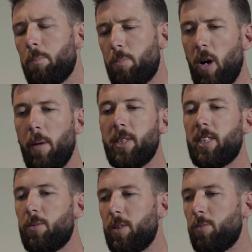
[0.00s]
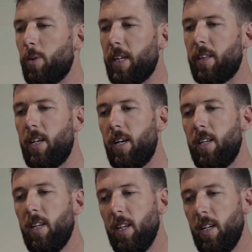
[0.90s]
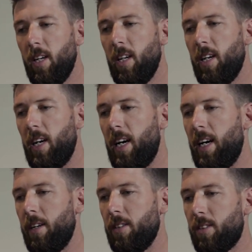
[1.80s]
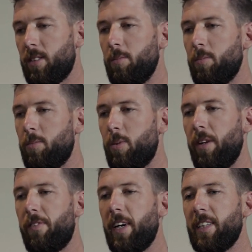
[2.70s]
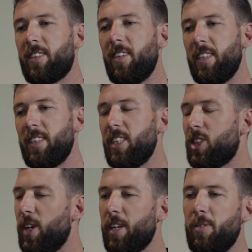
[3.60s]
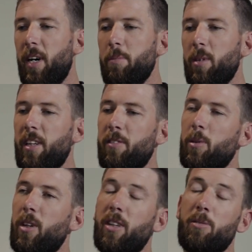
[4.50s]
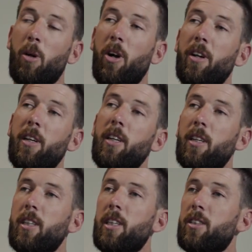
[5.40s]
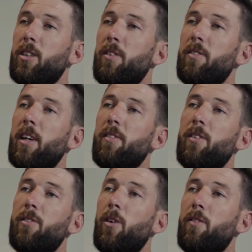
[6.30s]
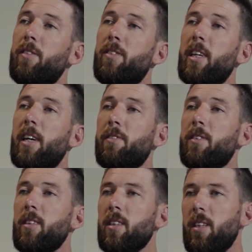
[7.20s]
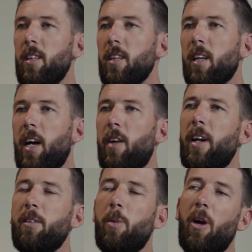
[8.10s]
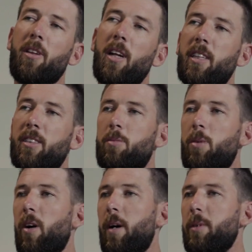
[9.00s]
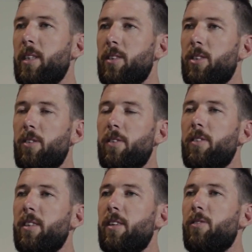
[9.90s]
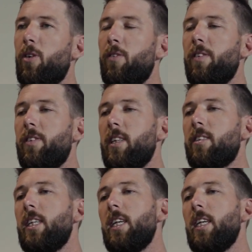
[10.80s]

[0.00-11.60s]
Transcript: Pro amateurs was wicked though. There's some pretty fast guys there. The tracks were unbelievable, and I just borrowed a 250F and a 450F. Raced both classes, pro-am in 250s and 450s.